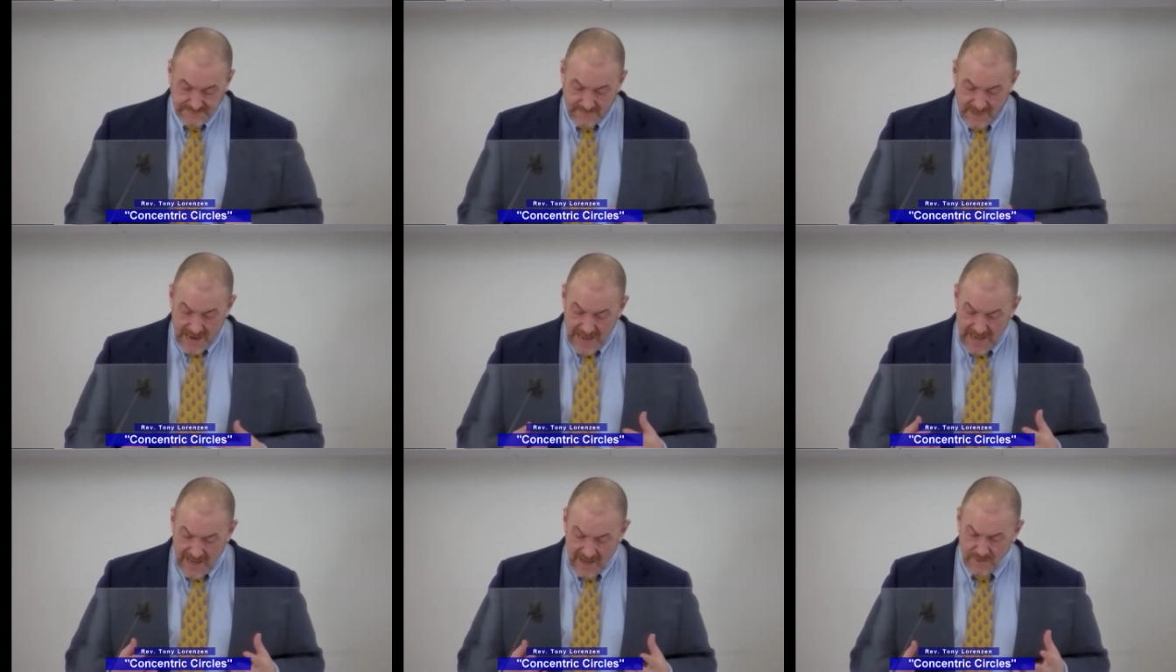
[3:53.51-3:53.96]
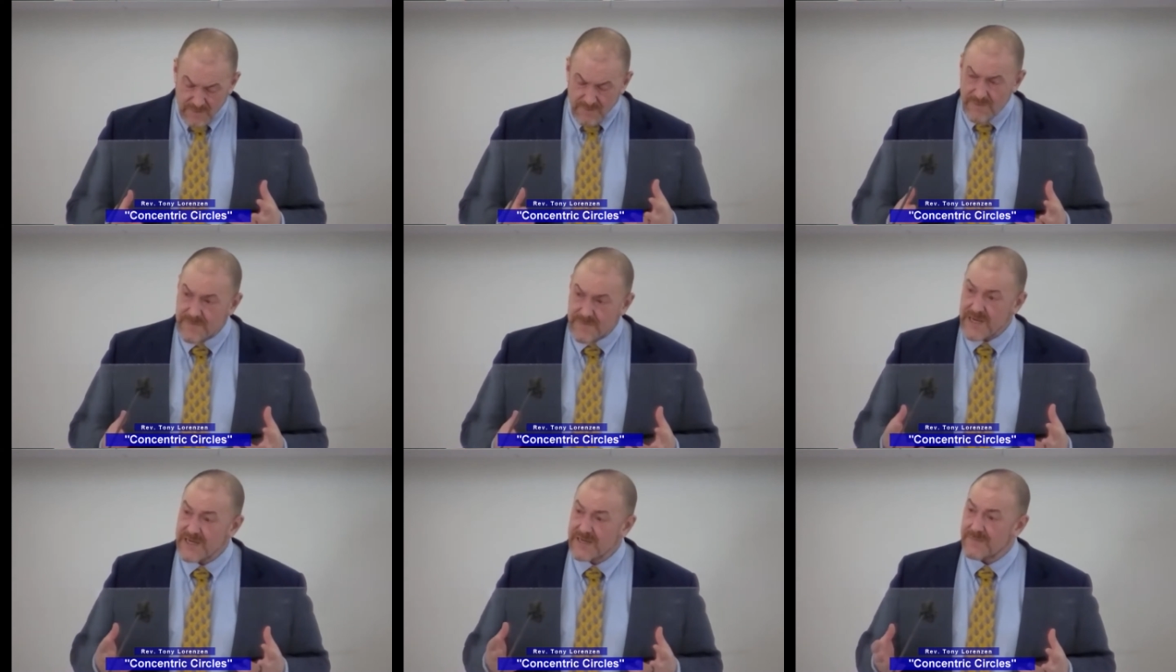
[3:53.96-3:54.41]
How do we
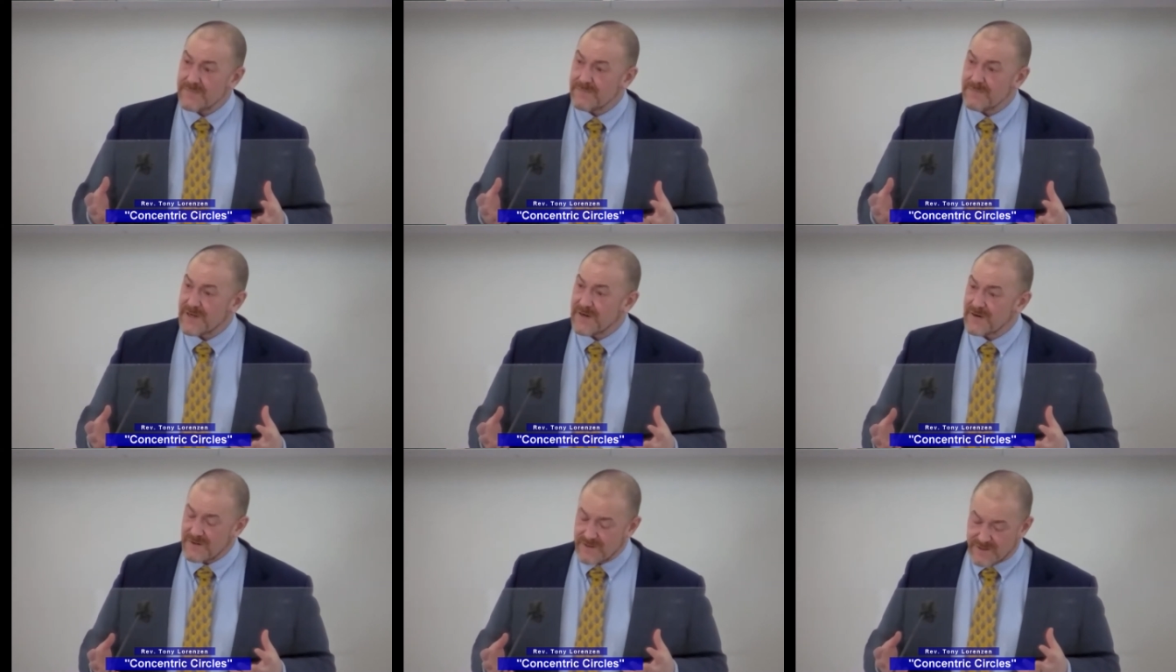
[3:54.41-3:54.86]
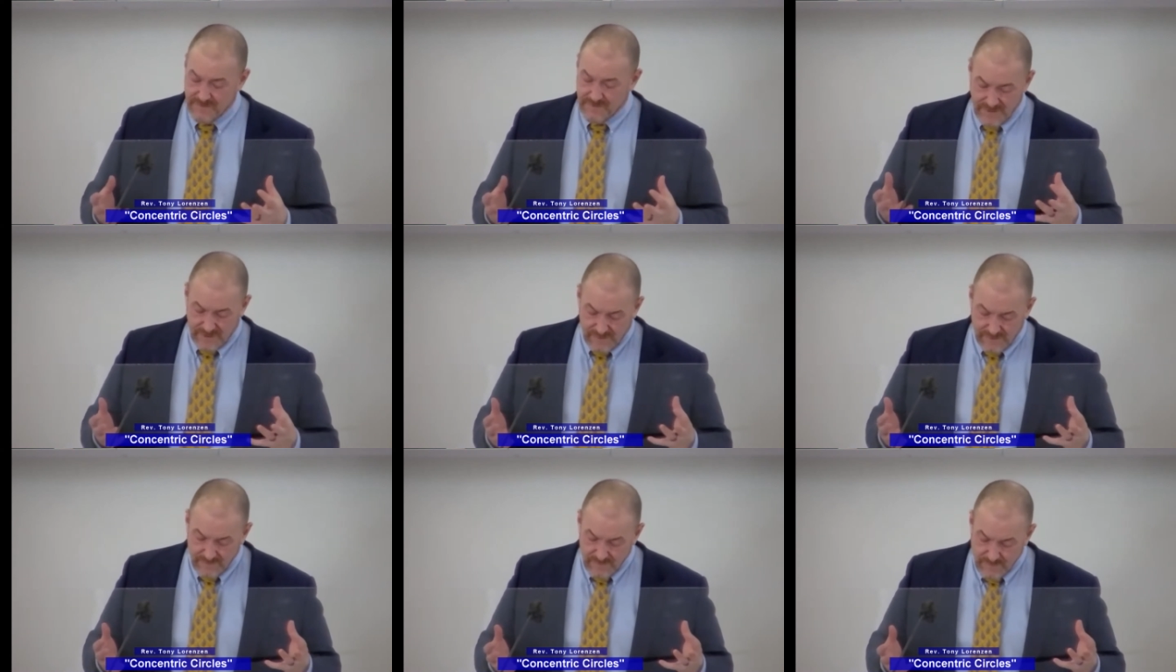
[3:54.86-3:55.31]
make it bigger to
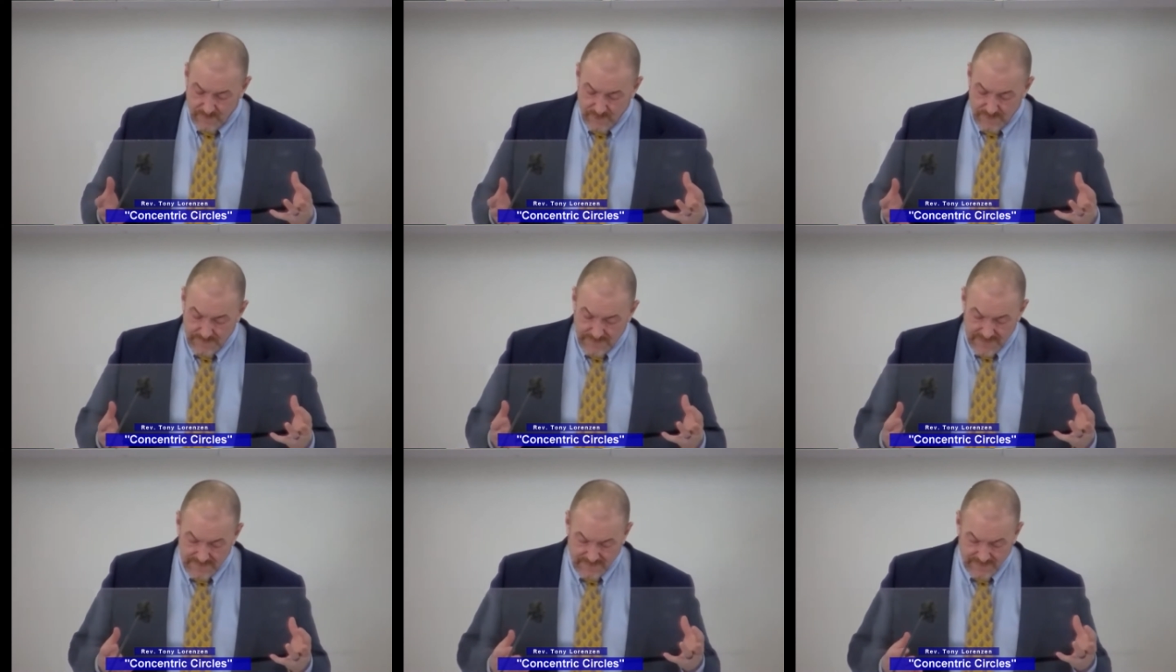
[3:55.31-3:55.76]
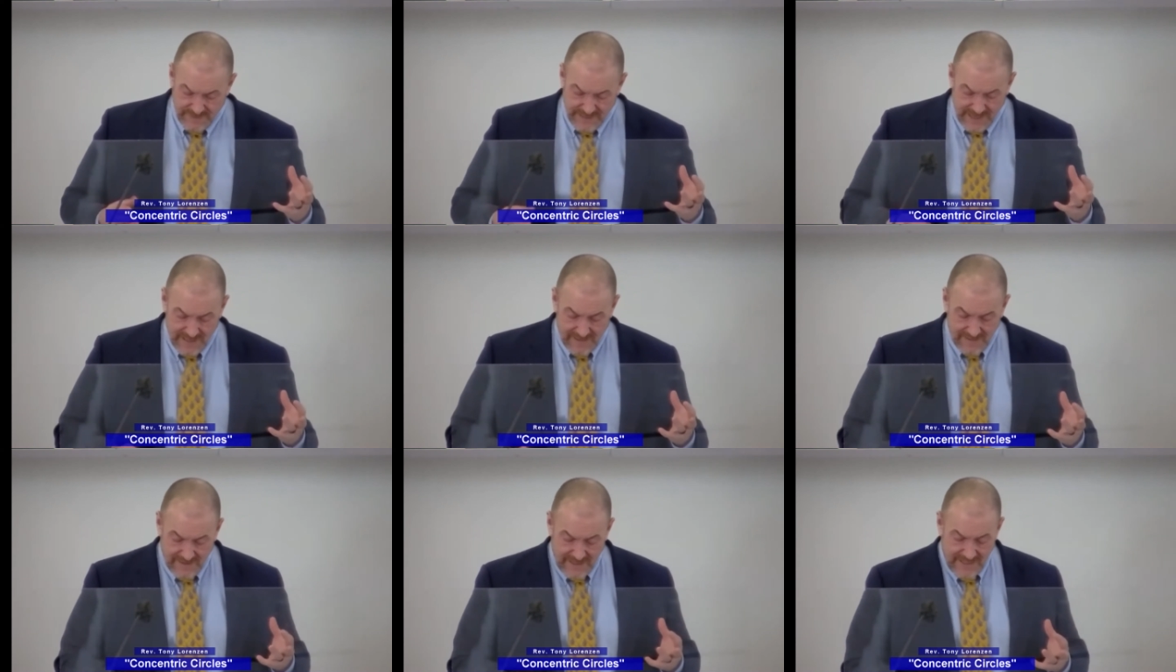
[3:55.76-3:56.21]
include more people
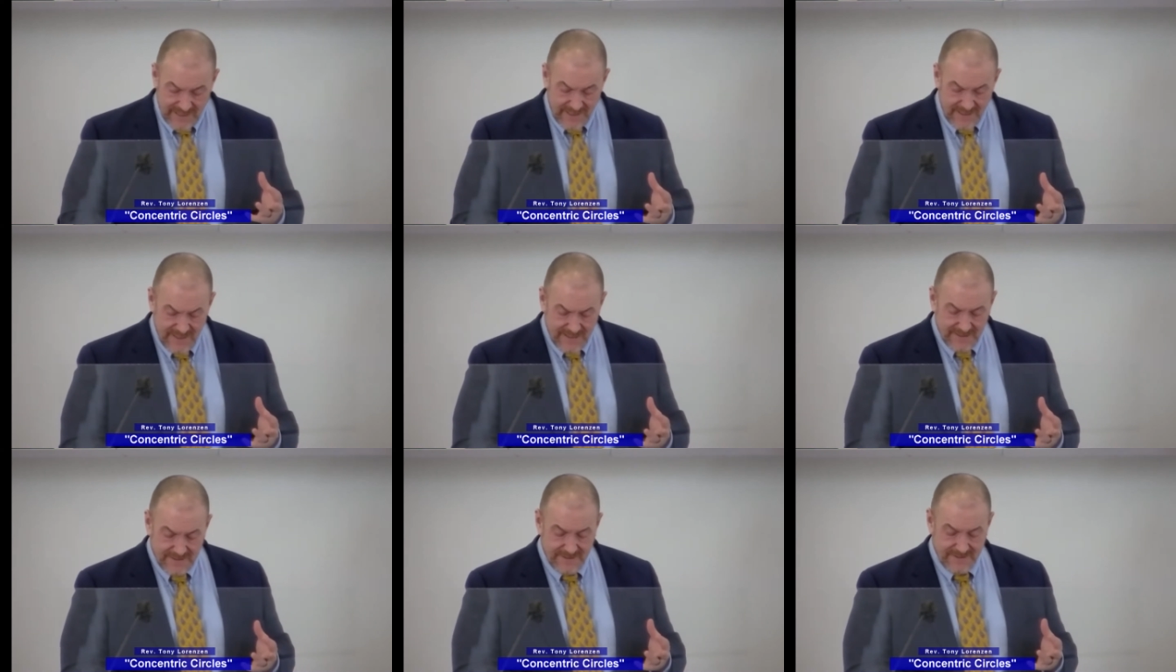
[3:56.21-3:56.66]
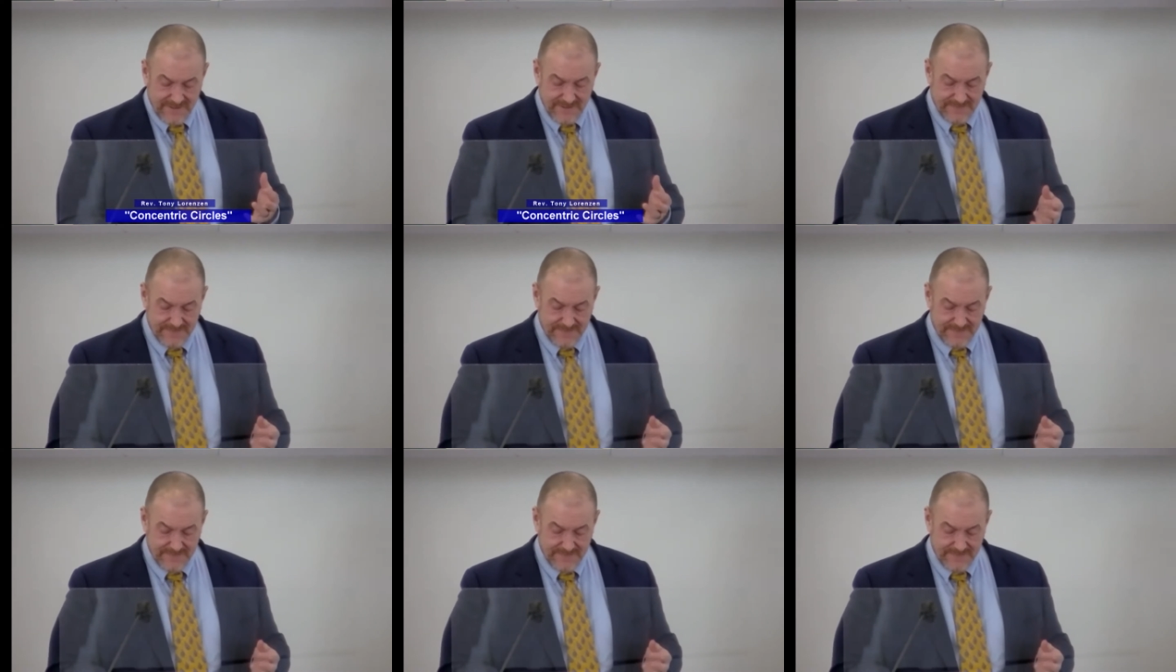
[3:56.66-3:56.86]
not like us?